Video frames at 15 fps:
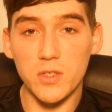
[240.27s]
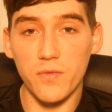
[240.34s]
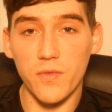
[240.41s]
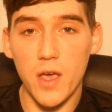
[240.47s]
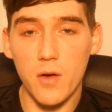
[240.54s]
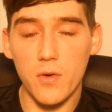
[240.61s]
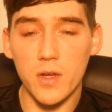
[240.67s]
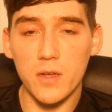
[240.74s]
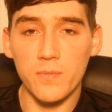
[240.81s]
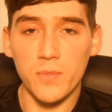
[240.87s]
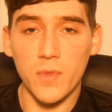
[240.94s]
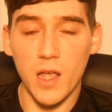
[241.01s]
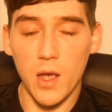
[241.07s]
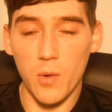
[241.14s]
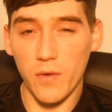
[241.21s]
vary.
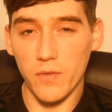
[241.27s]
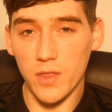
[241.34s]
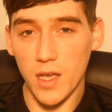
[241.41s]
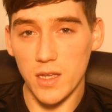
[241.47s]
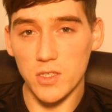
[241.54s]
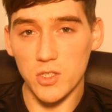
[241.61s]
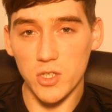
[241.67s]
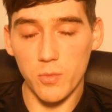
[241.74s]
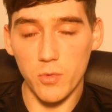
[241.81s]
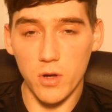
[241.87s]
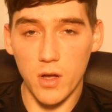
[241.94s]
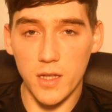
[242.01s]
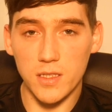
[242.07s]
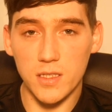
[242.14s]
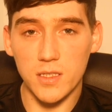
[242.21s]
However, that's a general
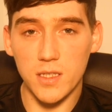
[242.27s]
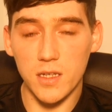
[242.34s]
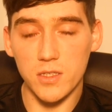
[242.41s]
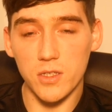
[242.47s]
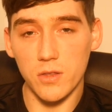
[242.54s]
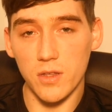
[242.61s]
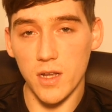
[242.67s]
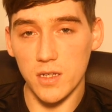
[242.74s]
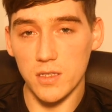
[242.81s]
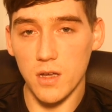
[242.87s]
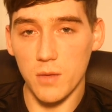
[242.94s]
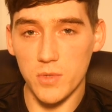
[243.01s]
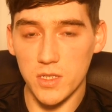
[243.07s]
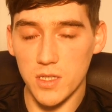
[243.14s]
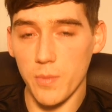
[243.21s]
guide to stick to the next
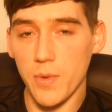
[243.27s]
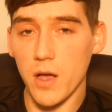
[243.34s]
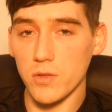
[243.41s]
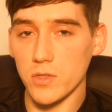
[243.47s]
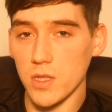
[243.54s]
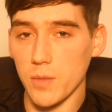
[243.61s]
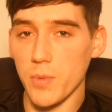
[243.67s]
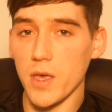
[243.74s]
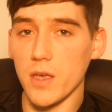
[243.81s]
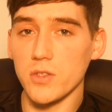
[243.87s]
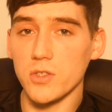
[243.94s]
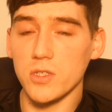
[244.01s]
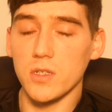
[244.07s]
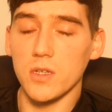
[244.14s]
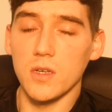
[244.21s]
time you step out onto the
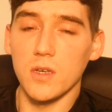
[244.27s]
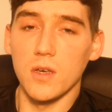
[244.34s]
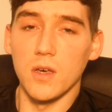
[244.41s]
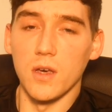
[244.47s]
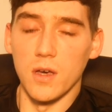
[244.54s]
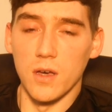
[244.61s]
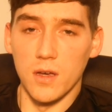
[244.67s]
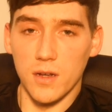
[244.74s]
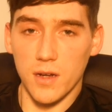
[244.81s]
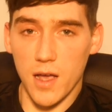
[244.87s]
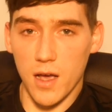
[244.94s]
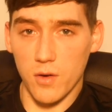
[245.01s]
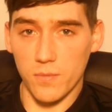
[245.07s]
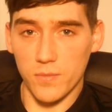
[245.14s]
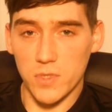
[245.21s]
pitch.
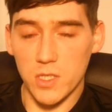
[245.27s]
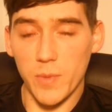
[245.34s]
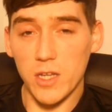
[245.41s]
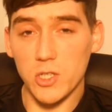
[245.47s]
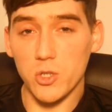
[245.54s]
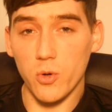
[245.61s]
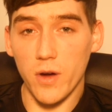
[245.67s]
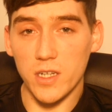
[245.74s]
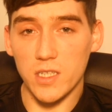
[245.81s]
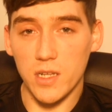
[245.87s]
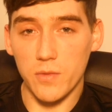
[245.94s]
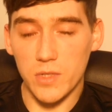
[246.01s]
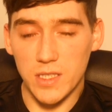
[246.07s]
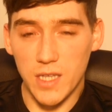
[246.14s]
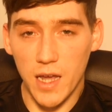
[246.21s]
Now, to make sure we're
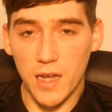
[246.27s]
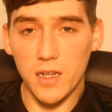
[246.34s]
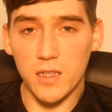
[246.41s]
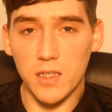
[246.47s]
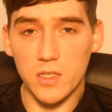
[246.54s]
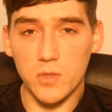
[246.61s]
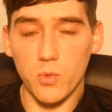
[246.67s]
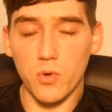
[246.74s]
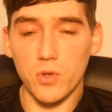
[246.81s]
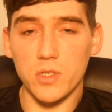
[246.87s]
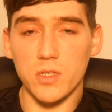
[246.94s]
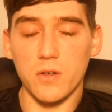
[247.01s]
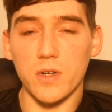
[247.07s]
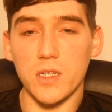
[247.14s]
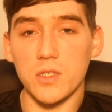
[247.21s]
actually retaining this
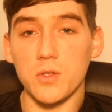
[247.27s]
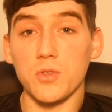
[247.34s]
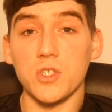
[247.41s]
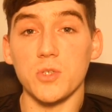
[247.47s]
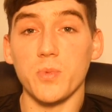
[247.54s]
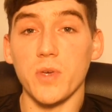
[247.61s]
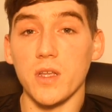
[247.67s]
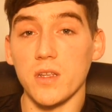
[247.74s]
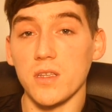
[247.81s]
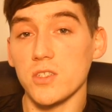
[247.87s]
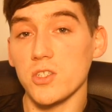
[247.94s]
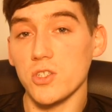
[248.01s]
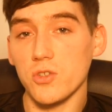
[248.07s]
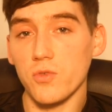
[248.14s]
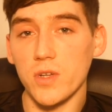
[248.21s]
water and it's not just being
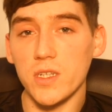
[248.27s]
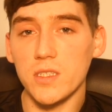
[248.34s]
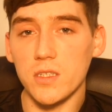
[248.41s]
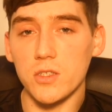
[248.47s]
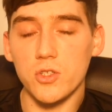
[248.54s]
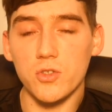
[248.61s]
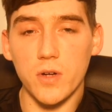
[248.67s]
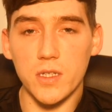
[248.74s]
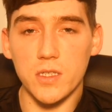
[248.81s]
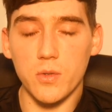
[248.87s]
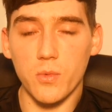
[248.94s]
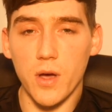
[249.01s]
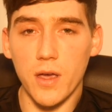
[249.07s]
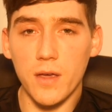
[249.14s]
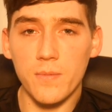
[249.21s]
excreted straight
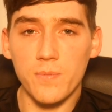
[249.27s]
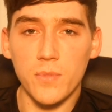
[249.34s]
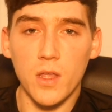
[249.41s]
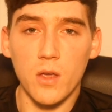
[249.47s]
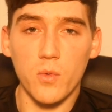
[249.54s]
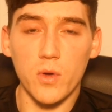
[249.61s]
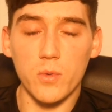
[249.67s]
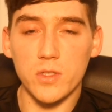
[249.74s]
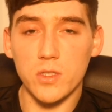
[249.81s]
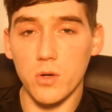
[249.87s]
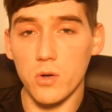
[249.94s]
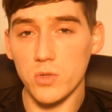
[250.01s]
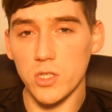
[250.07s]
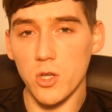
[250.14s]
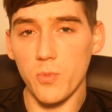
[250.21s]
away, we want to
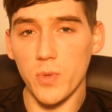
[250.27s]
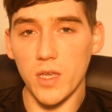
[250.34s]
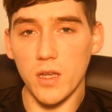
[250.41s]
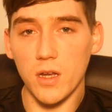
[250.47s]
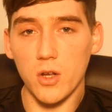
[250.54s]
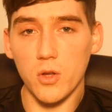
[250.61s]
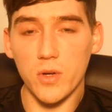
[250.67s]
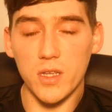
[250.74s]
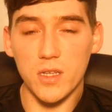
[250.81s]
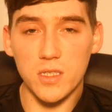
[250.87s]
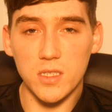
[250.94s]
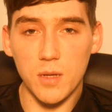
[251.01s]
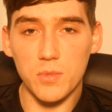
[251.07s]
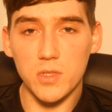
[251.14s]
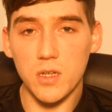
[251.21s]
also be including
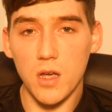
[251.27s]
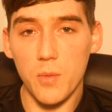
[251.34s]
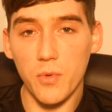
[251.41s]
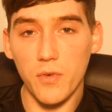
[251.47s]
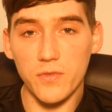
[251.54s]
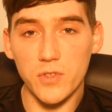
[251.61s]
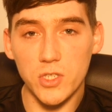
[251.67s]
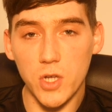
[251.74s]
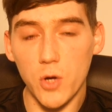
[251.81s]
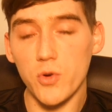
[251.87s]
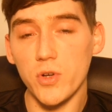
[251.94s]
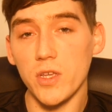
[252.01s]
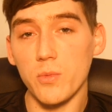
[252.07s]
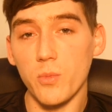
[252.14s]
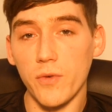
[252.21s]
some type of
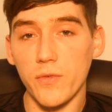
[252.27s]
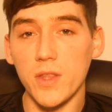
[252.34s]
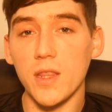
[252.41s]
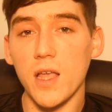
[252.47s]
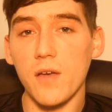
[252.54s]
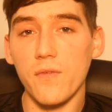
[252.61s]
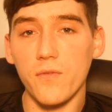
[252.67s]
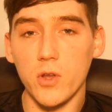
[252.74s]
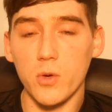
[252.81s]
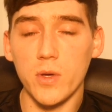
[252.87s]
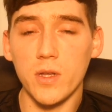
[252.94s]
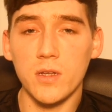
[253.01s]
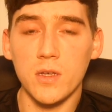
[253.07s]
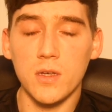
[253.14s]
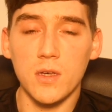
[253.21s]
sodium within that
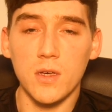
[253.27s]
fluid.